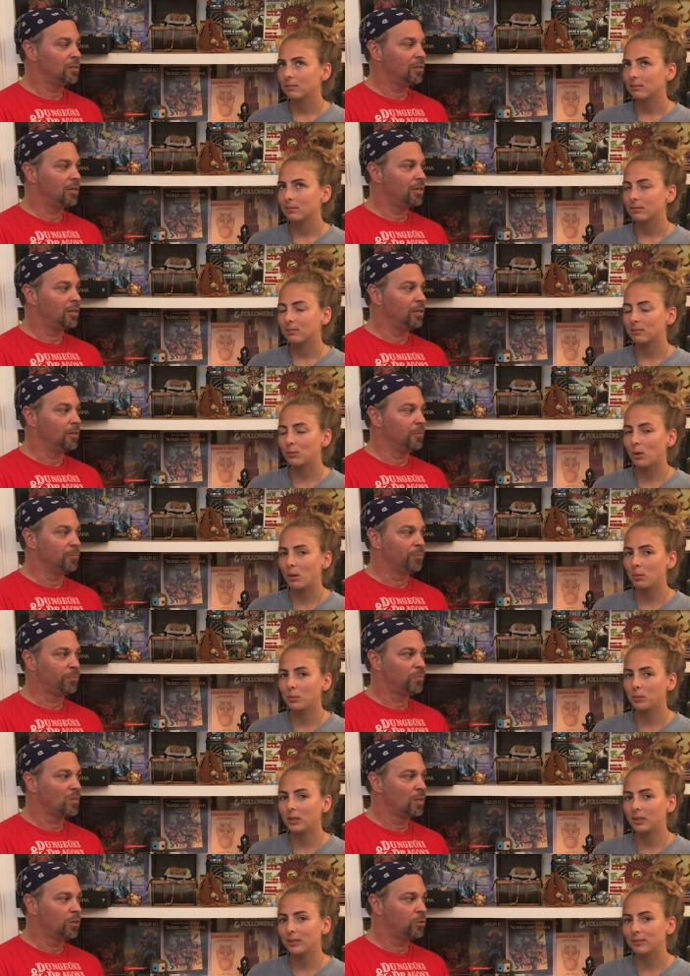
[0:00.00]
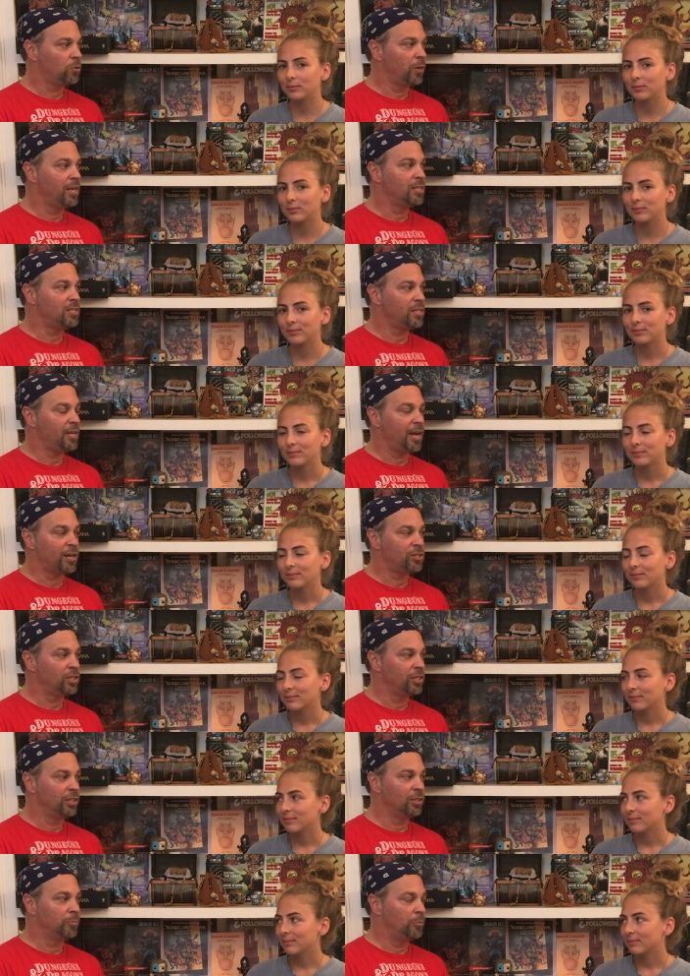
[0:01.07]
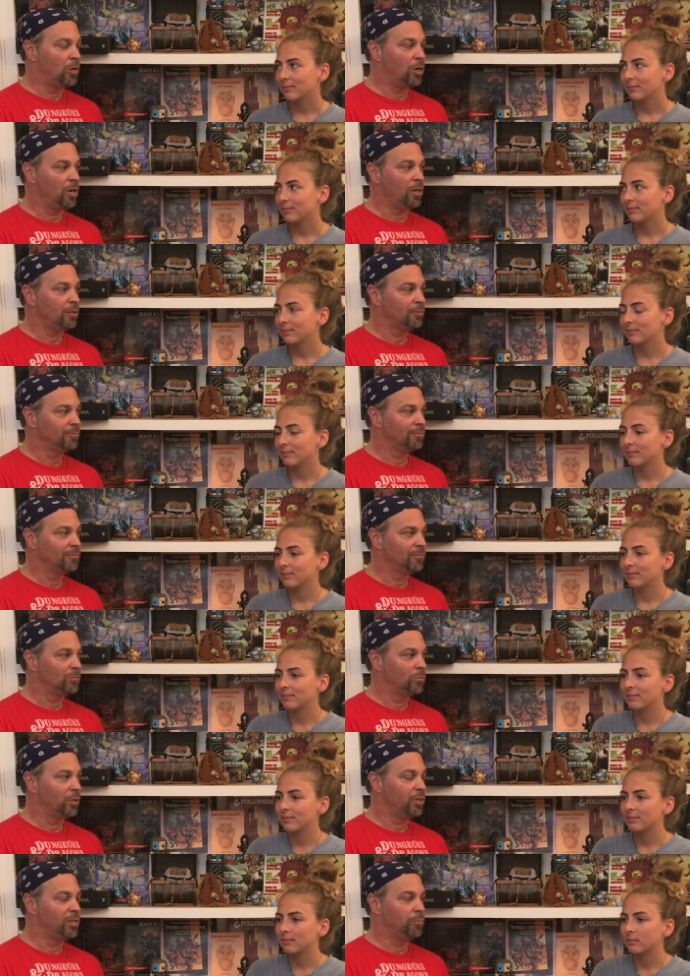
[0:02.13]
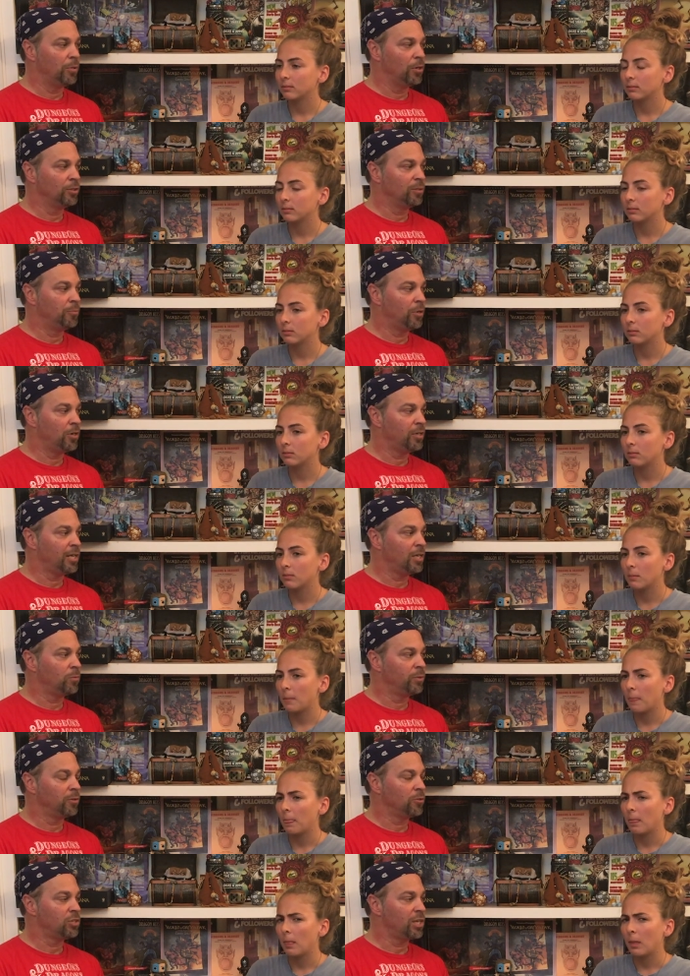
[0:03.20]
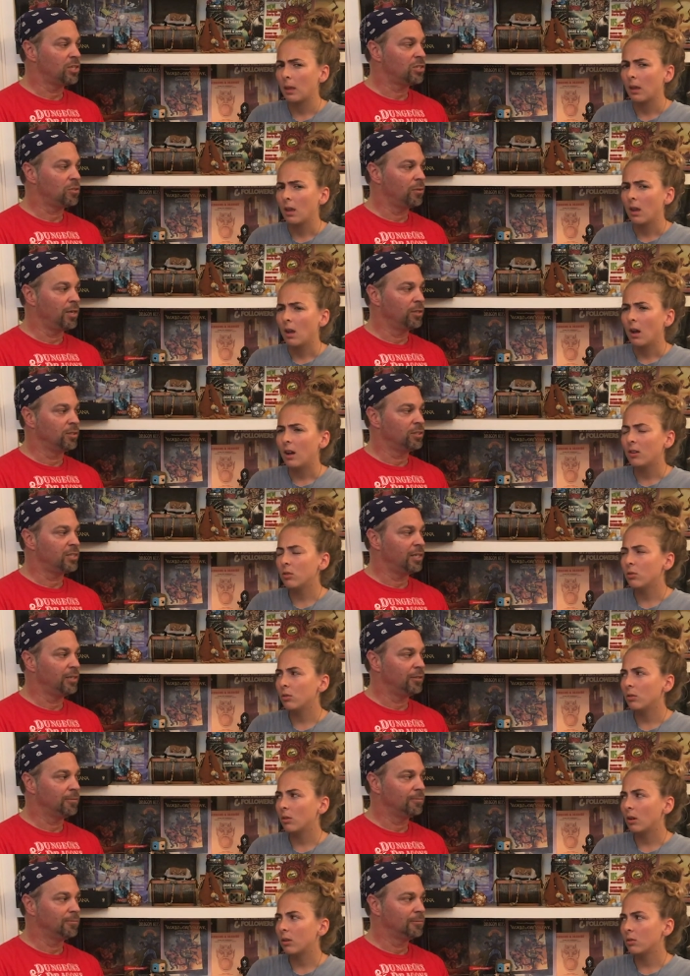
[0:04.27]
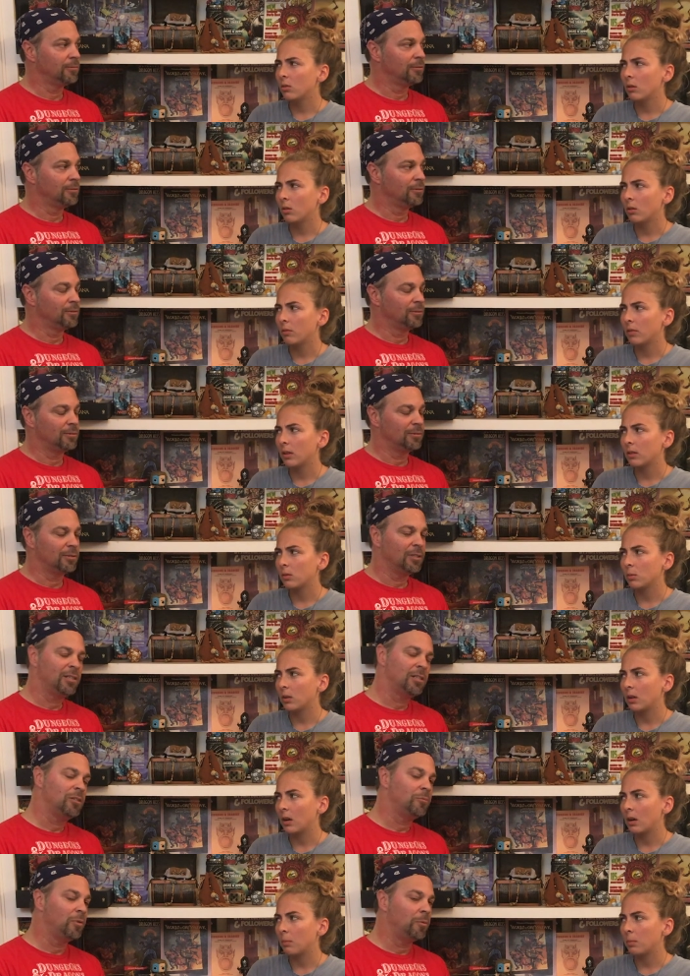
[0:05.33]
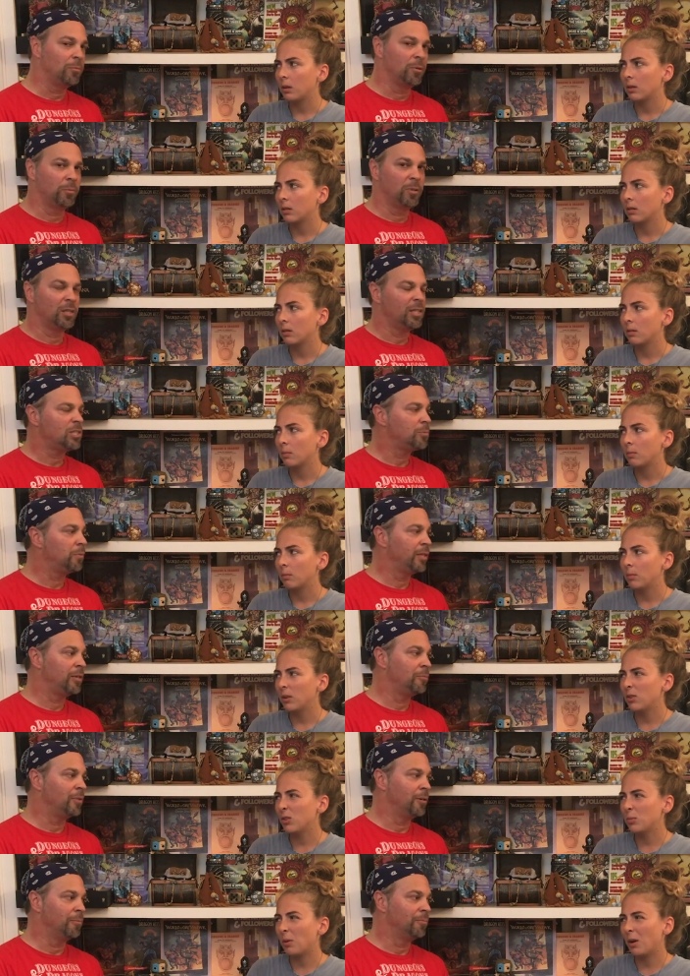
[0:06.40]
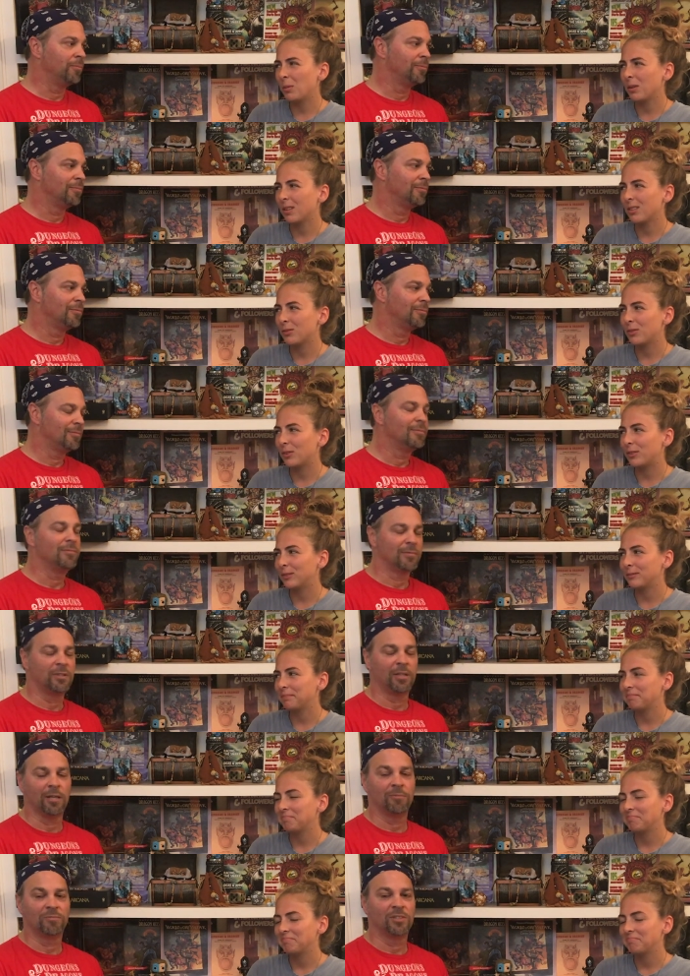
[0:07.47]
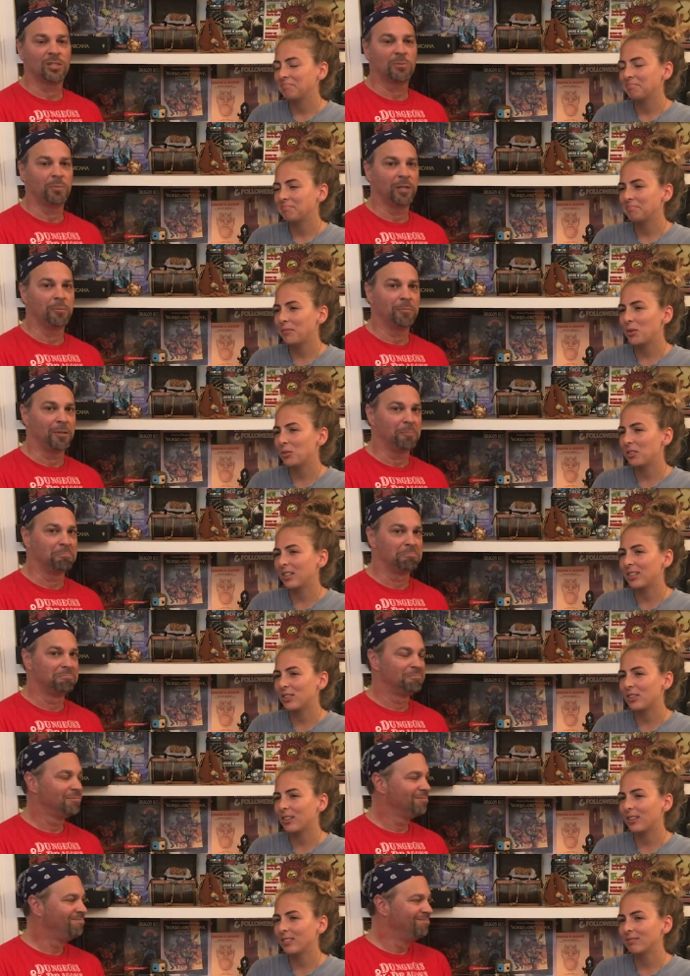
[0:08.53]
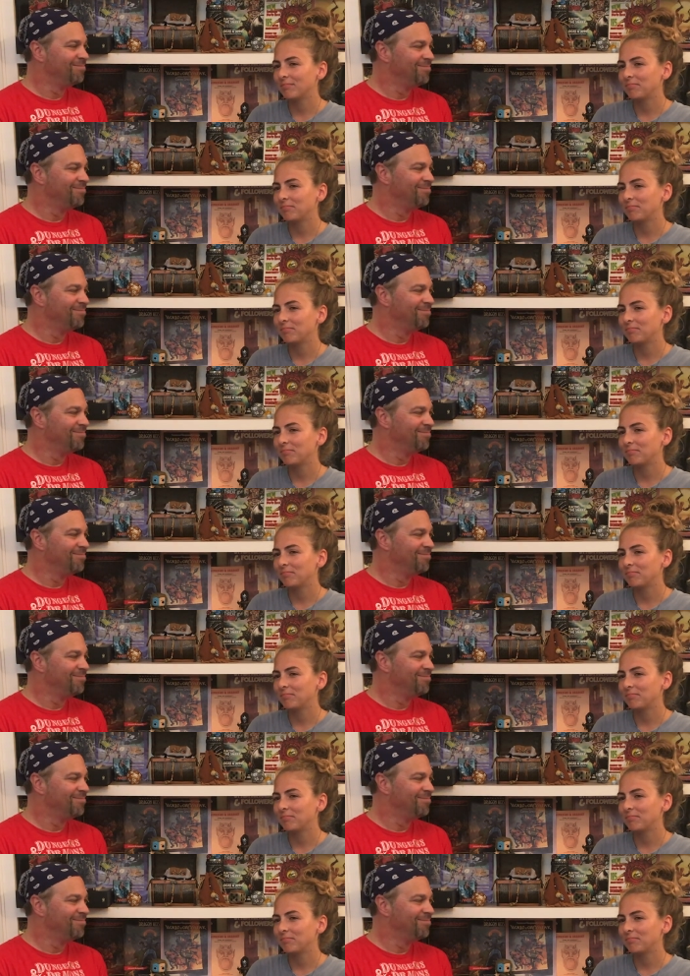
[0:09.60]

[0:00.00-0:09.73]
Speaker 1: um, probably crazy action in the bar, where he burned the bar down and we were chased around the town? I
Speaker 2: don't know if that's when I it happened. Remember, but let's
Speaker 1: blame. It is him. probably his fault. Yeah, let's blame. Most him. things are.